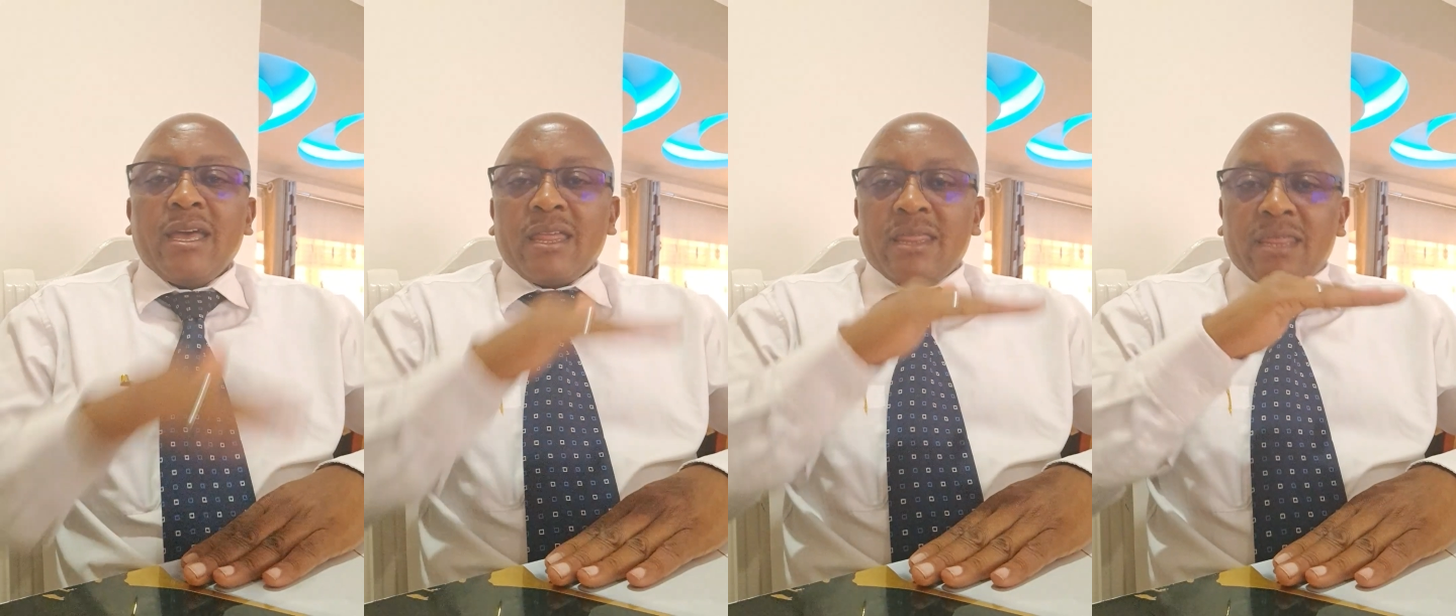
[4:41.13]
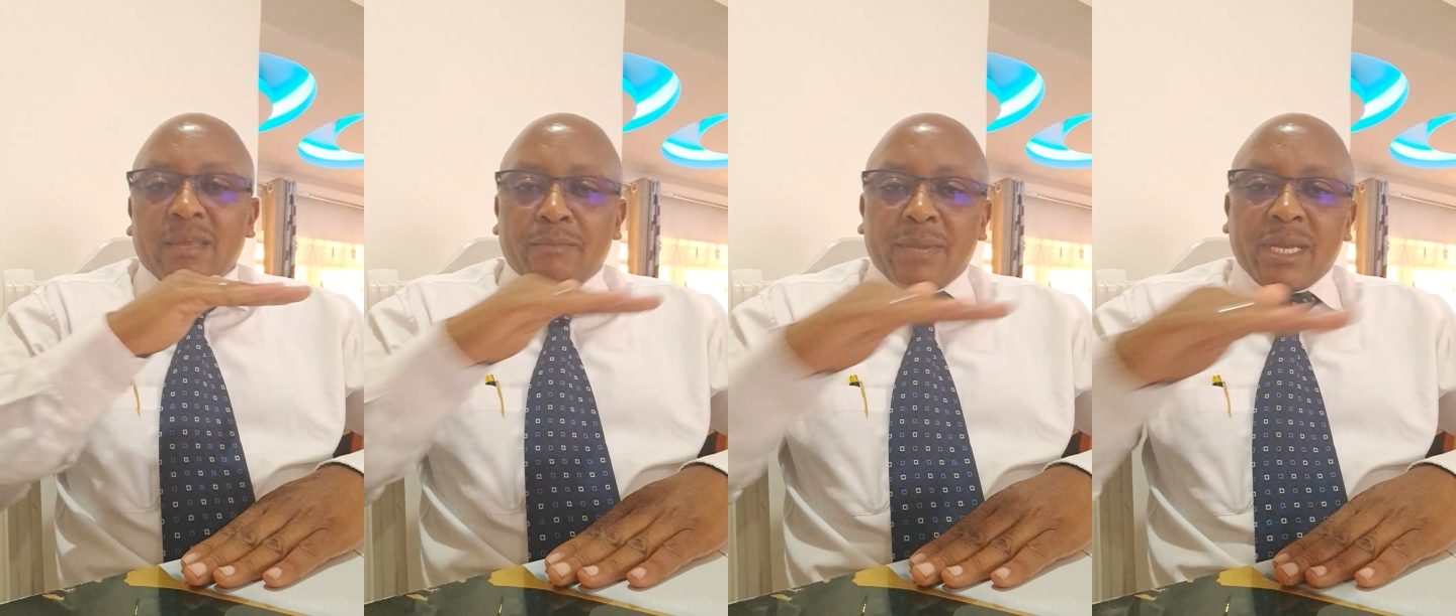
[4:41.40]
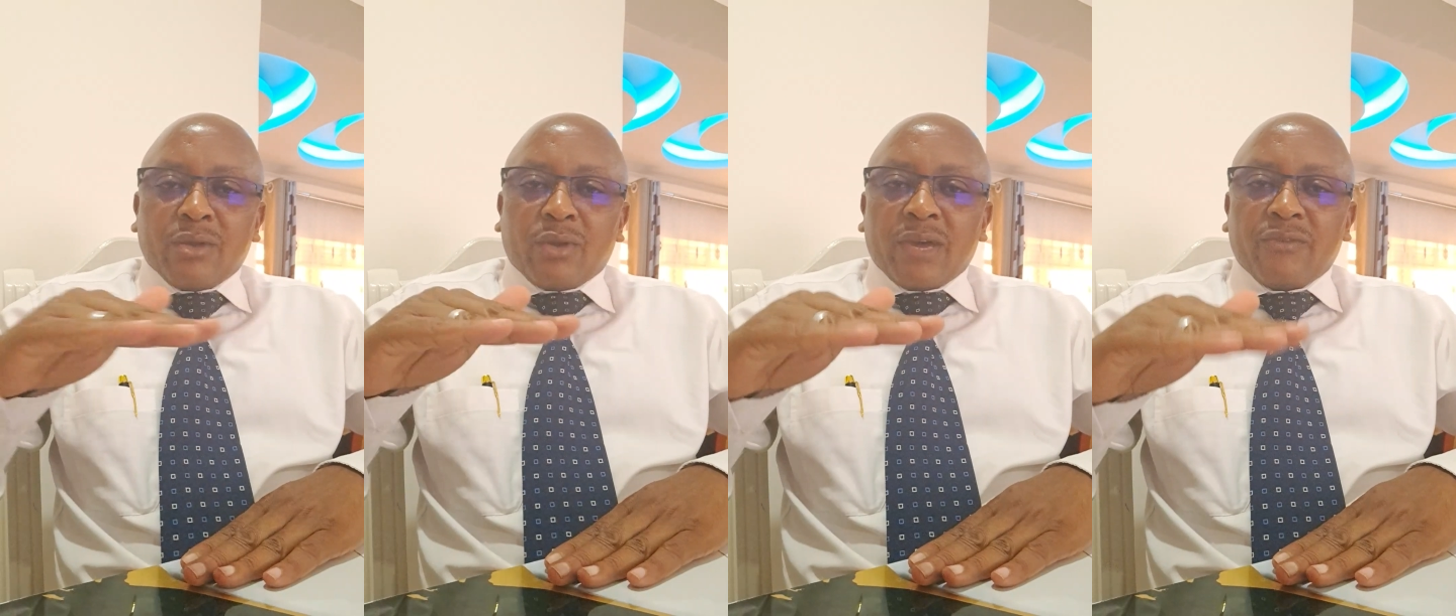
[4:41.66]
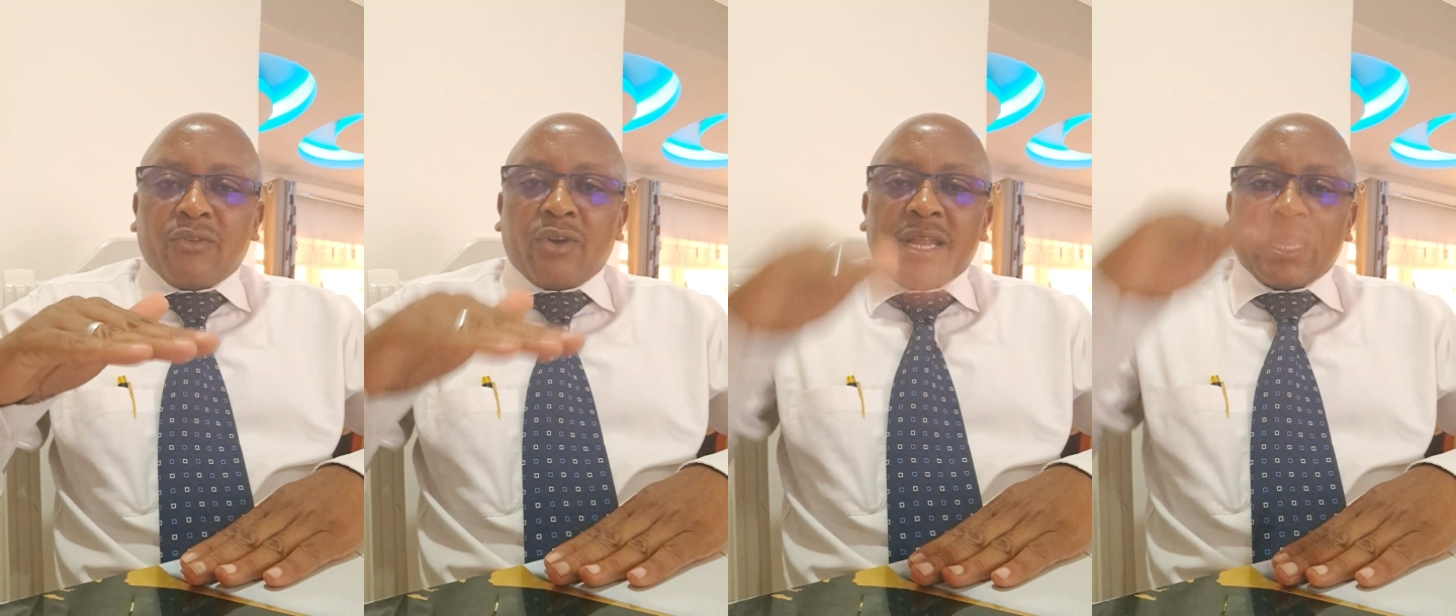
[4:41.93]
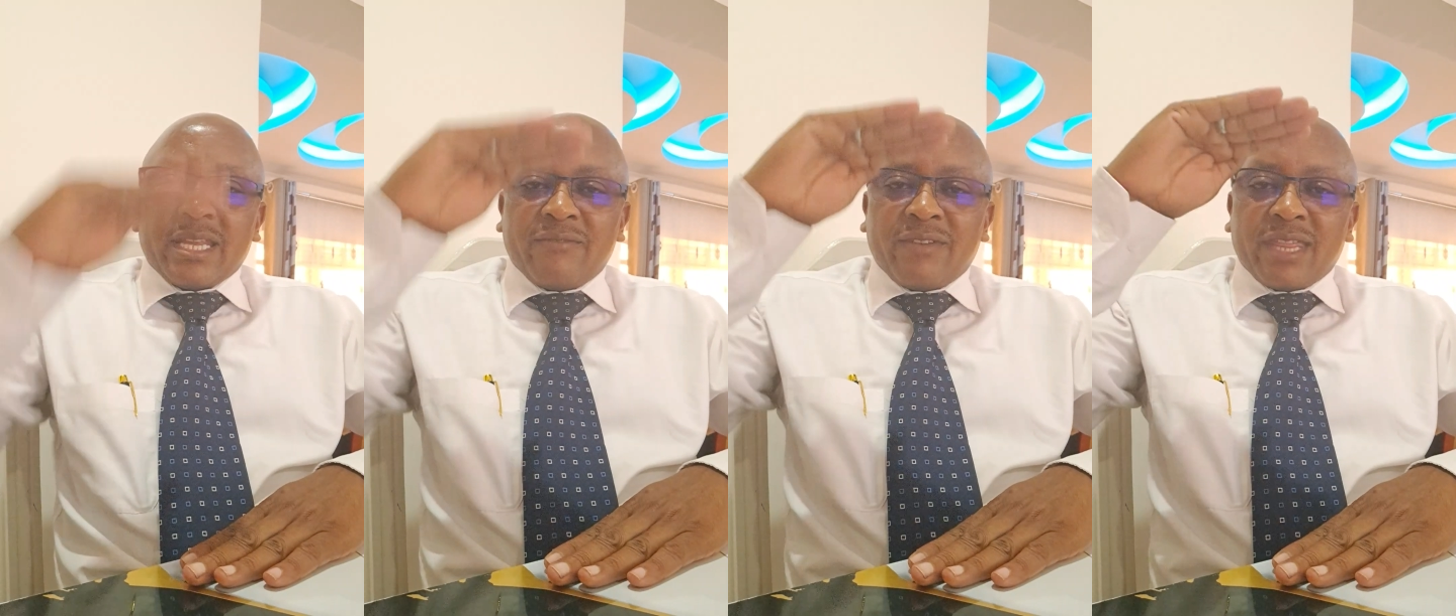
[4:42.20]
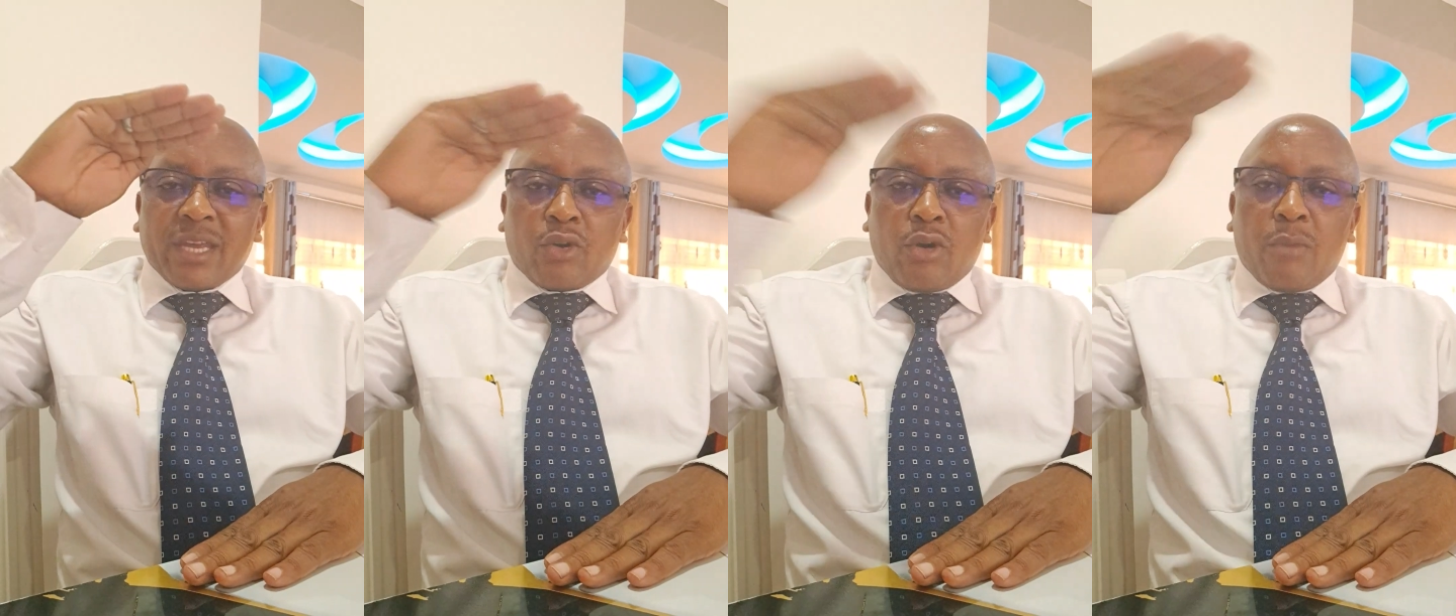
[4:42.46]
the middle level, and even
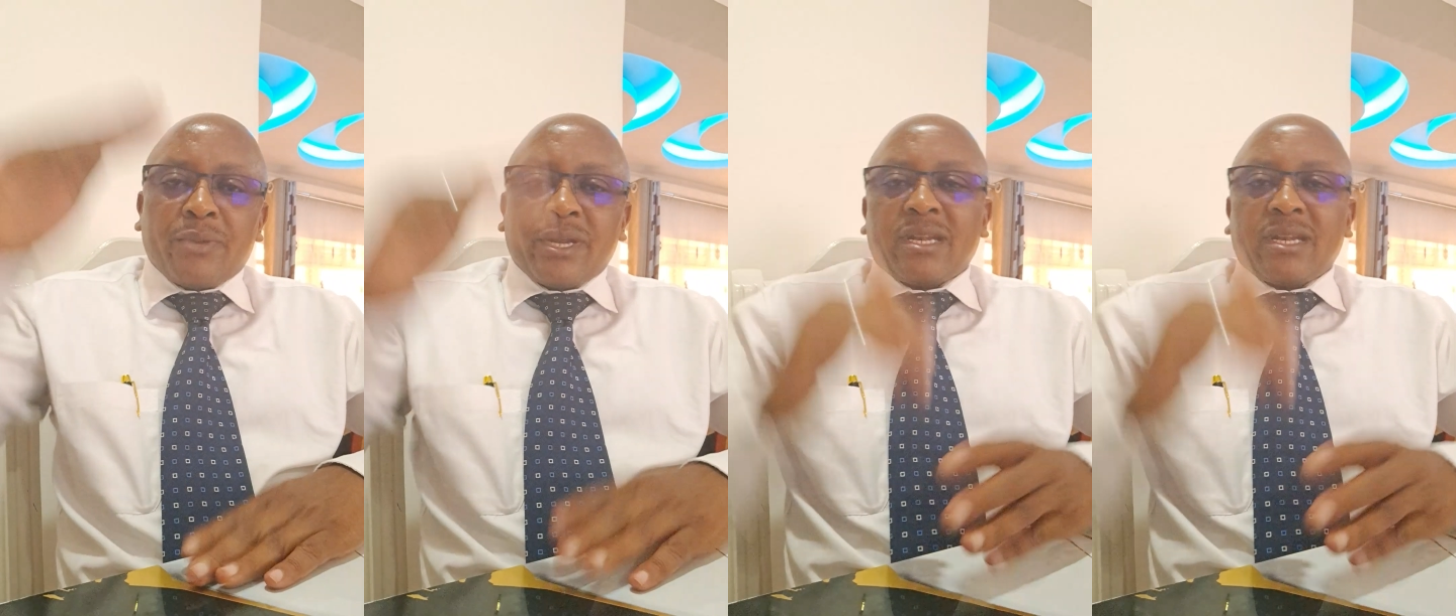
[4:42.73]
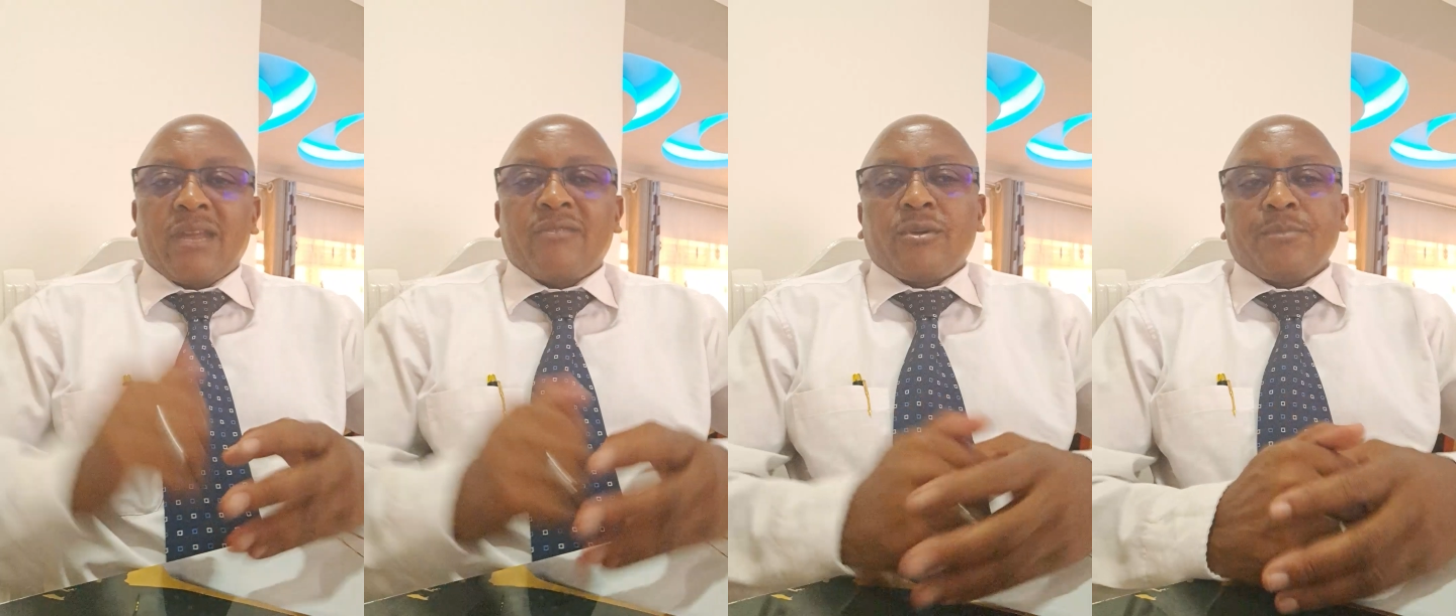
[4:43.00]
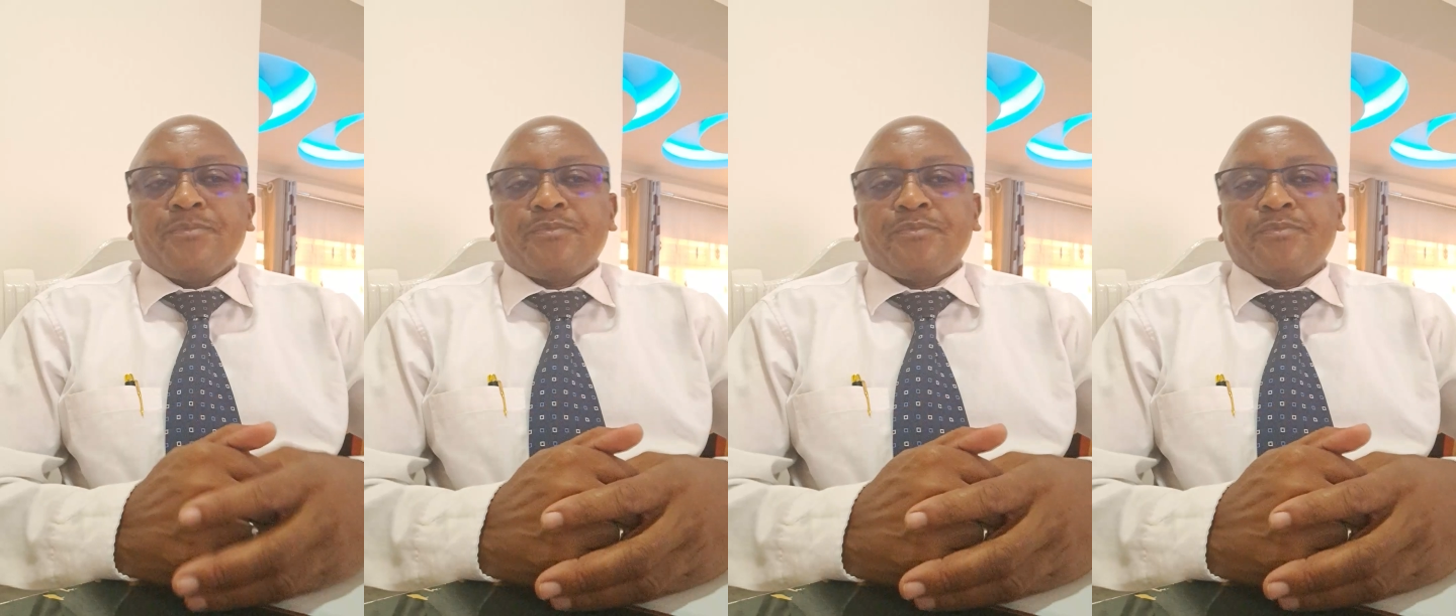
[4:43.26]
the corporate level.